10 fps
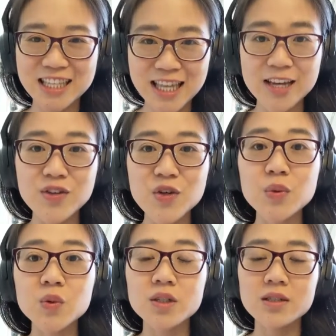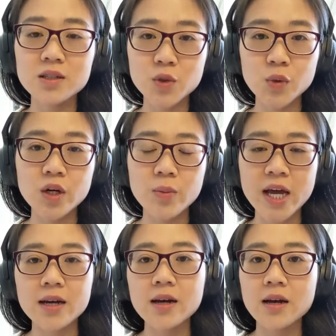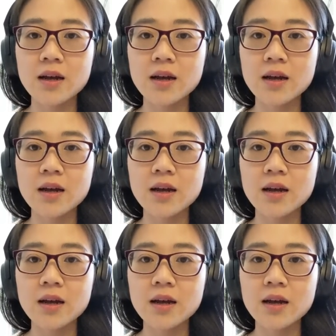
then you would talk about